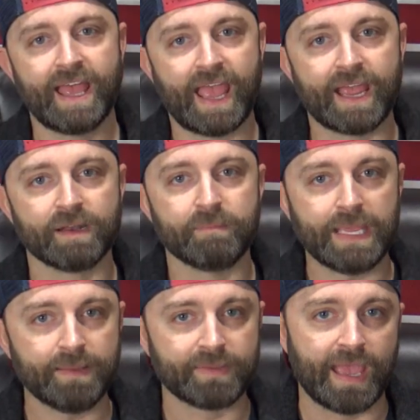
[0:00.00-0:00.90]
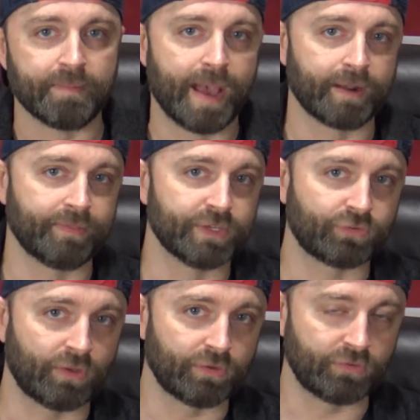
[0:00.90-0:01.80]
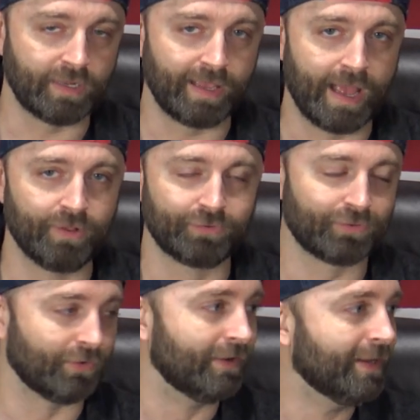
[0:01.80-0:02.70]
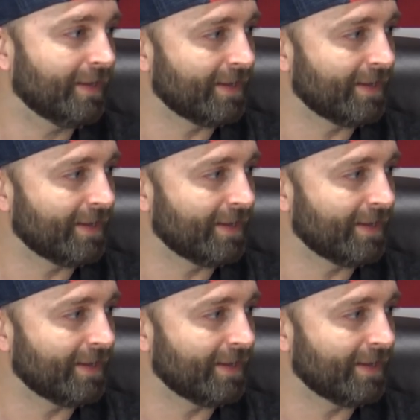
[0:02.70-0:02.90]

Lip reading: and a meme came out of this city council